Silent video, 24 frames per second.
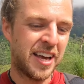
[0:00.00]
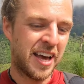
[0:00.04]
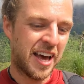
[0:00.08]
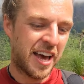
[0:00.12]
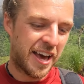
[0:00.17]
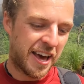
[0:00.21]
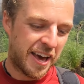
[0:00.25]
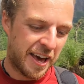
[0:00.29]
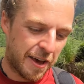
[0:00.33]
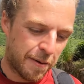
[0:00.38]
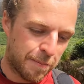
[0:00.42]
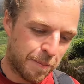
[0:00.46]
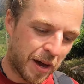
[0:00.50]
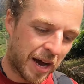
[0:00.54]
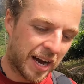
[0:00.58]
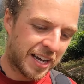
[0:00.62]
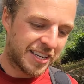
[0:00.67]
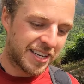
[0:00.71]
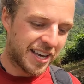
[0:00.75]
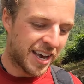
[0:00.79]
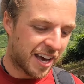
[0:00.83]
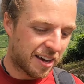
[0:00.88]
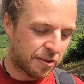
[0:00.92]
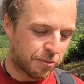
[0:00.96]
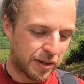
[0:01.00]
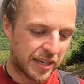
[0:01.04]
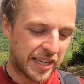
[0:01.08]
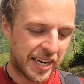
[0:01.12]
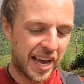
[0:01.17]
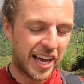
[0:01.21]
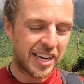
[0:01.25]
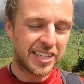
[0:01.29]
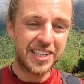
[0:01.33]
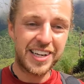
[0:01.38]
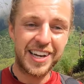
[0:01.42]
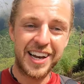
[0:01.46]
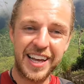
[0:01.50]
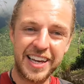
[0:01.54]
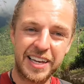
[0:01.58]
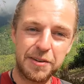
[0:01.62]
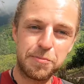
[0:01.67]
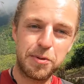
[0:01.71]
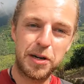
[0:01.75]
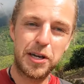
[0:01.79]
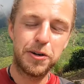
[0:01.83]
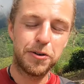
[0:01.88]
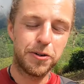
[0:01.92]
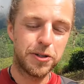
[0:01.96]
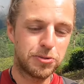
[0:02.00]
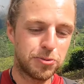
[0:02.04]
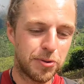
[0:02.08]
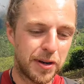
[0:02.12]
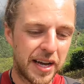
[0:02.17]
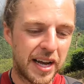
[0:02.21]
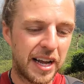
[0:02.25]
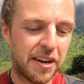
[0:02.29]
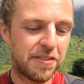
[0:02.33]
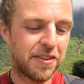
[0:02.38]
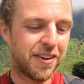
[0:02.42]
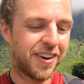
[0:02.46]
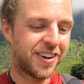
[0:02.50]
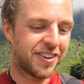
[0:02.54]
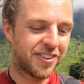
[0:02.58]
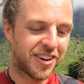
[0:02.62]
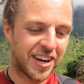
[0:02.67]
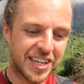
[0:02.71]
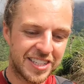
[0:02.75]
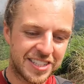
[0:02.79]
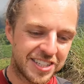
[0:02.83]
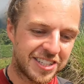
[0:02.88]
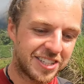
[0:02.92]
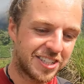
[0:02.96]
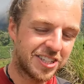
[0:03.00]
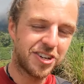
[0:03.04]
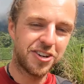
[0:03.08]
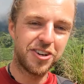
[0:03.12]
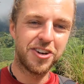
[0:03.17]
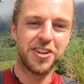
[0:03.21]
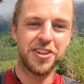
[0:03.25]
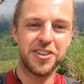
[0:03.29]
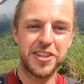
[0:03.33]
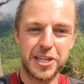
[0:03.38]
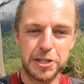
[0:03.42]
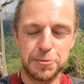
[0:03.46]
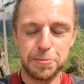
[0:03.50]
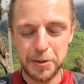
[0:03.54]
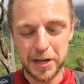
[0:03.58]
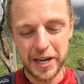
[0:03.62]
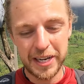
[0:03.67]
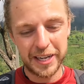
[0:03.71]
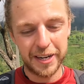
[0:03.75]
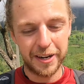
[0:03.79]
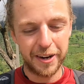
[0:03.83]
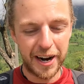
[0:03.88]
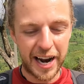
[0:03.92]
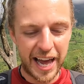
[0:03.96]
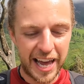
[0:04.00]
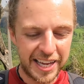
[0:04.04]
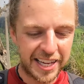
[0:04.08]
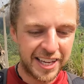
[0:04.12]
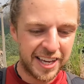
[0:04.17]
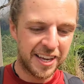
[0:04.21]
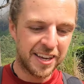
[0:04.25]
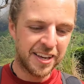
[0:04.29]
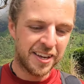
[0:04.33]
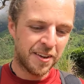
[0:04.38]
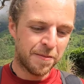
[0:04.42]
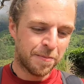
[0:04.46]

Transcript: and yeah, we can actually link it below as well if you're interested in doing this particular hike.